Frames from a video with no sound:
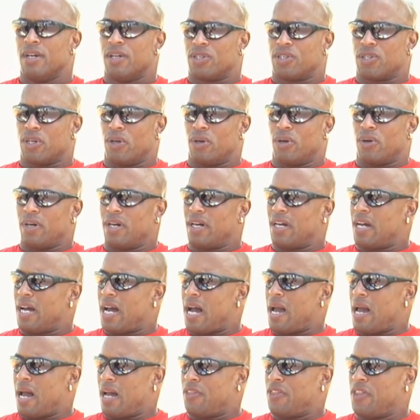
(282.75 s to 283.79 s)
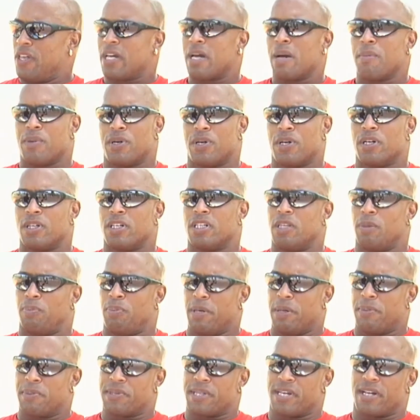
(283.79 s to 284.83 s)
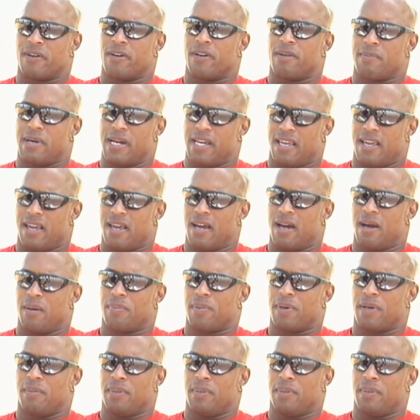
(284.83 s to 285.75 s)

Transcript: So I think I'm good to the people that are in my camp.